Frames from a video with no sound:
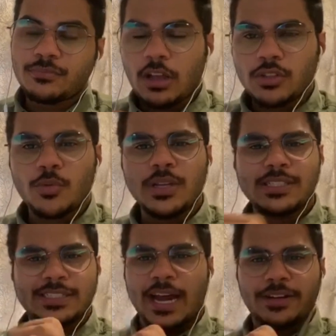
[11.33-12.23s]
So we'll
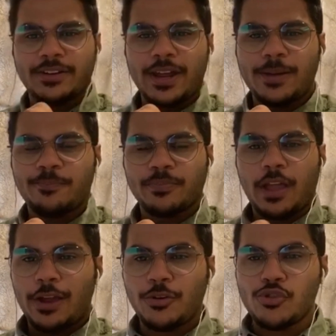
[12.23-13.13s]
start, right?
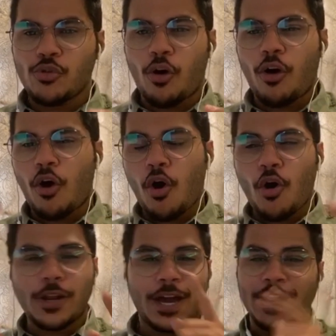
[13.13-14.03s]
I know you
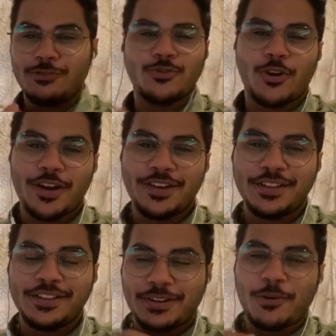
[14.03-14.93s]
all are
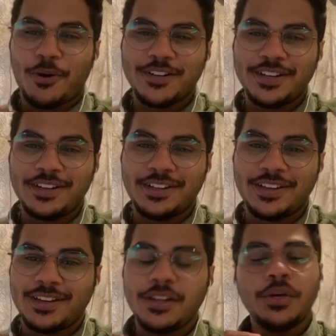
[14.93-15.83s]
enjoying the
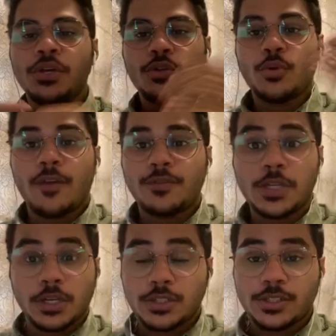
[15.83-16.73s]
quarantine. You have
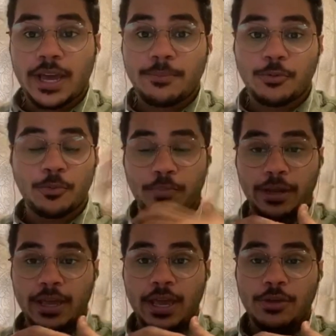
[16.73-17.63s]
just time to
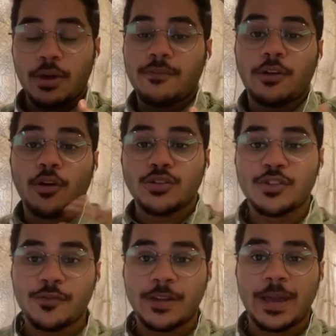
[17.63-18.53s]
play. You have lots
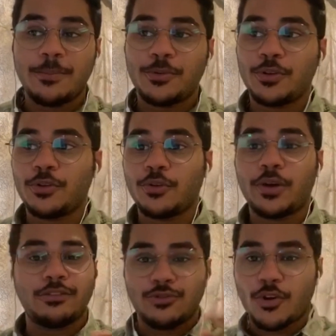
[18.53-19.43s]
of time to,
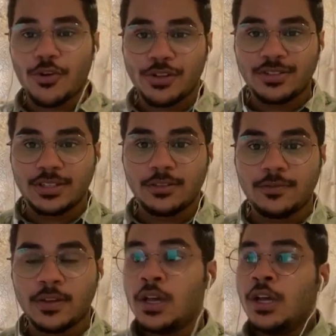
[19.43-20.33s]
enjoy
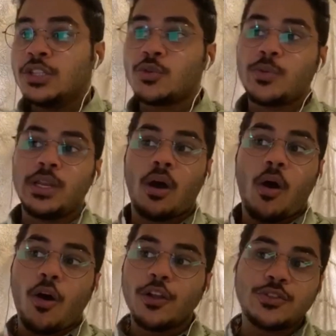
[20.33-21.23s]
yourself. So we'll
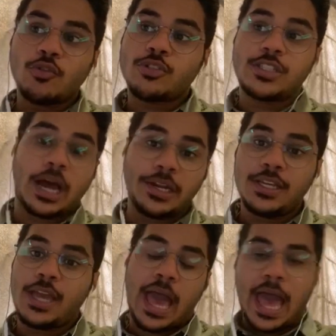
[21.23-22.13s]
also
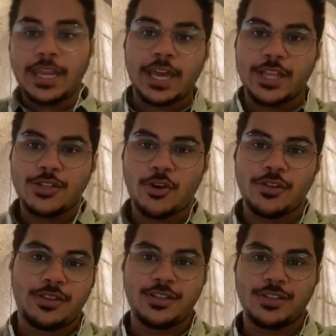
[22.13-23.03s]
study and enjoy
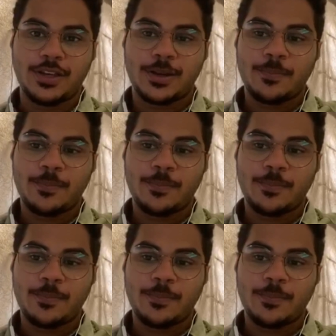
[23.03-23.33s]
this year.